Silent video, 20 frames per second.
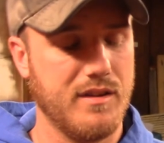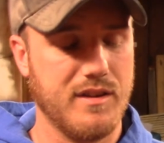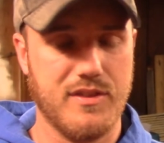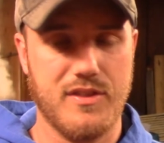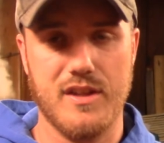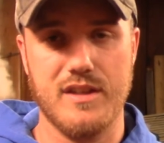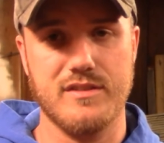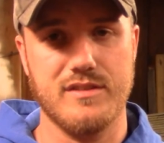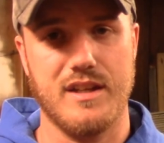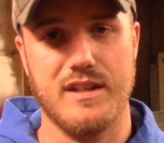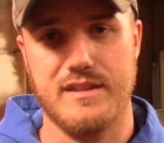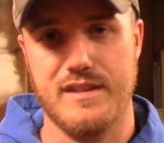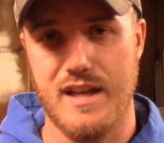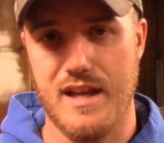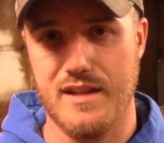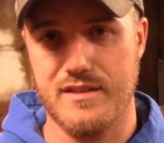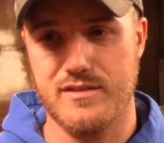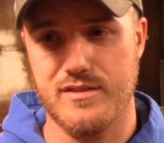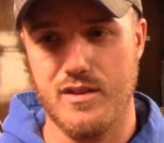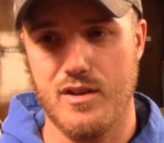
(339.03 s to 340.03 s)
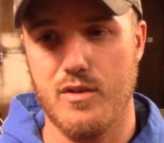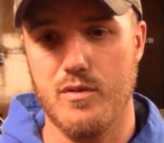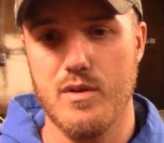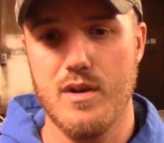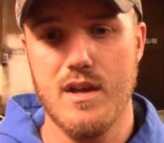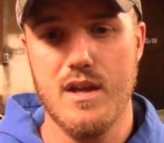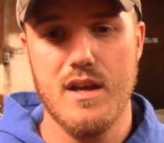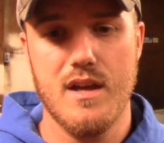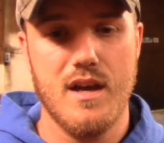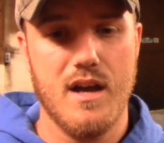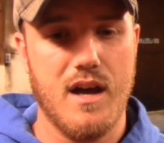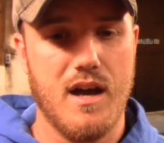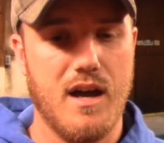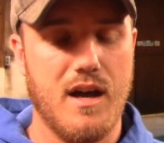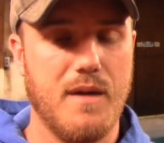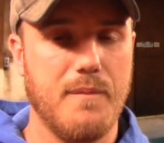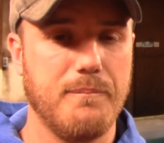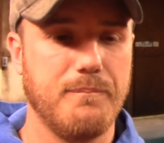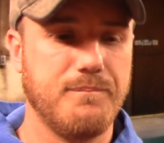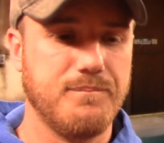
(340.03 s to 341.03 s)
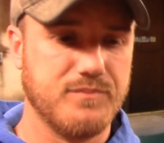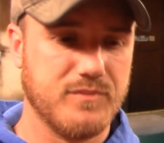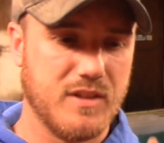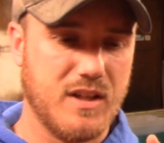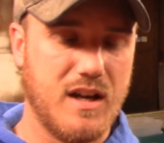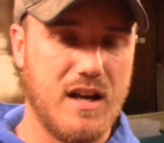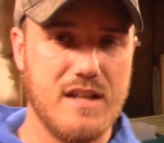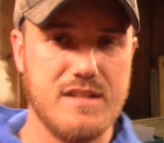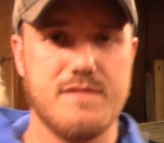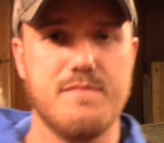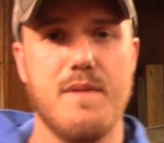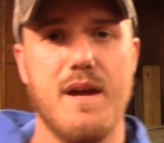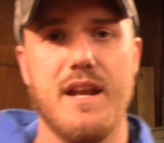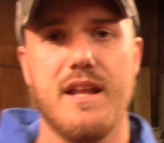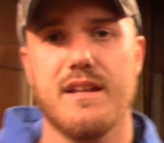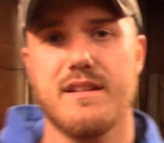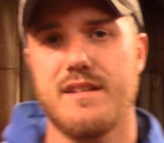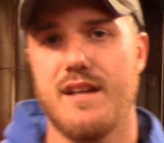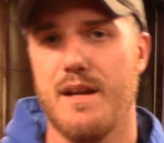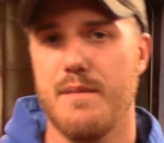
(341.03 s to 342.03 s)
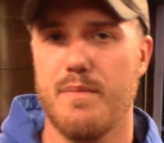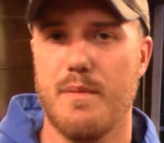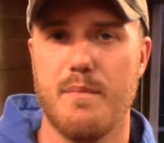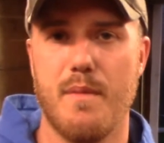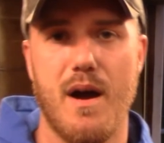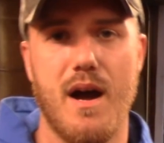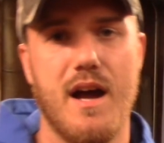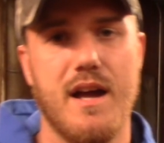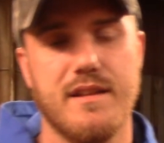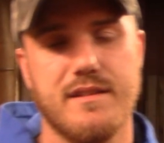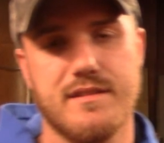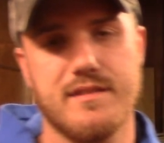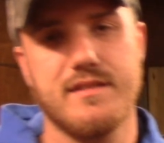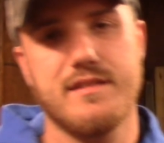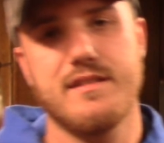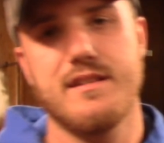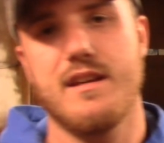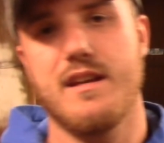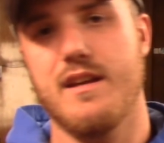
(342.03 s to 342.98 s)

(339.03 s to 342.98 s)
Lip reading: Things like that. So cosmetic type of mods,